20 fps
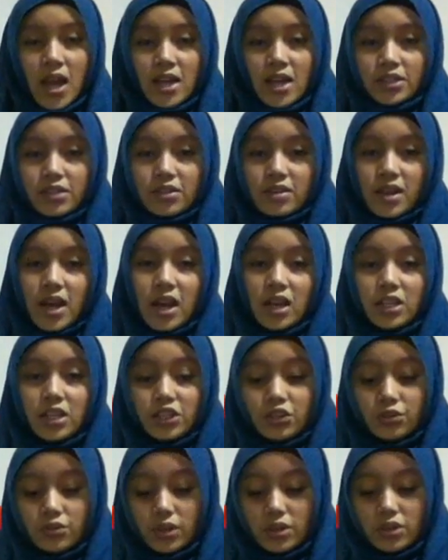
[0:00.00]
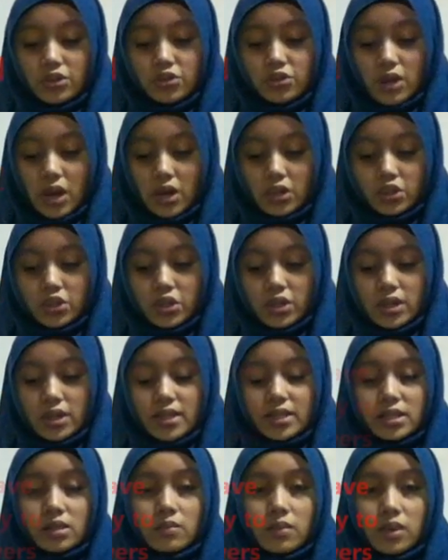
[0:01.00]
So knowledge reconstruction
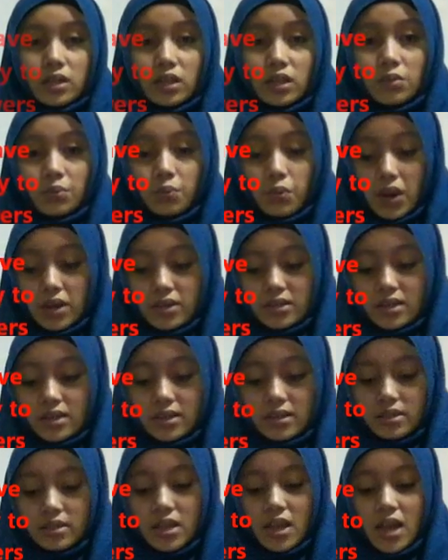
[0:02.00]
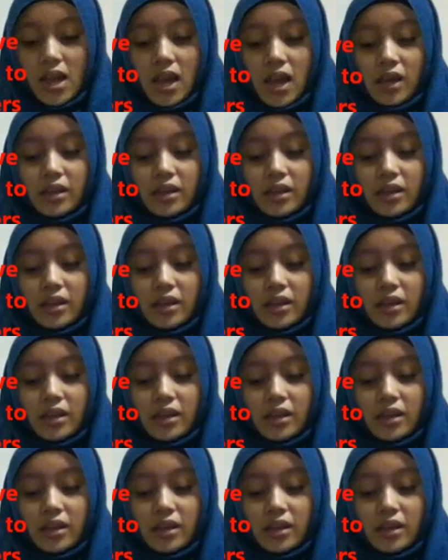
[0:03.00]
is a mental process